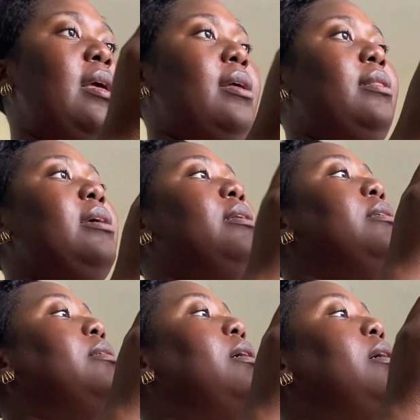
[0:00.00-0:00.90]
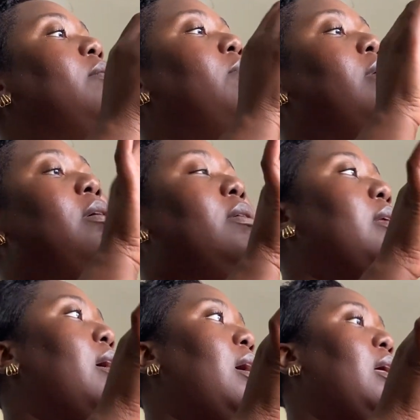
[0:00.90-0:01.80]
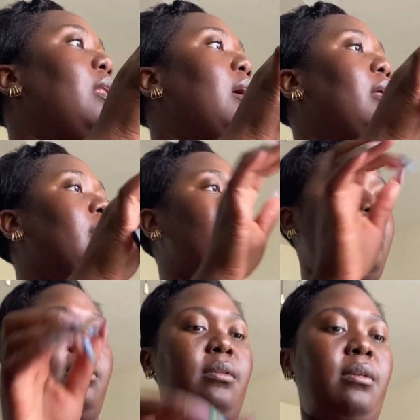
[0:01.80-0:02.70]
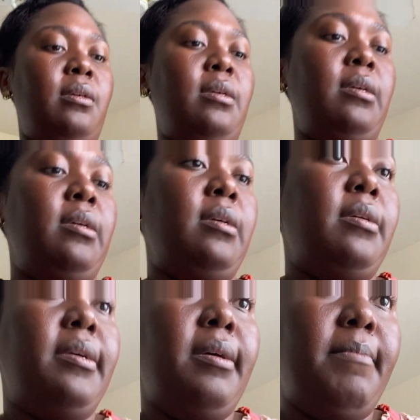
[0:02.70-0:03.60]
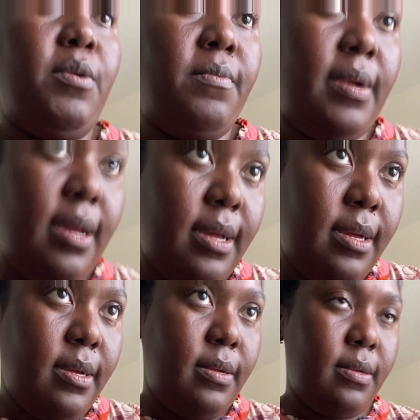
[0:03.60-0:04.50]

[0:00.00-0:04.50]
Then the sun wanna go down like, come on now.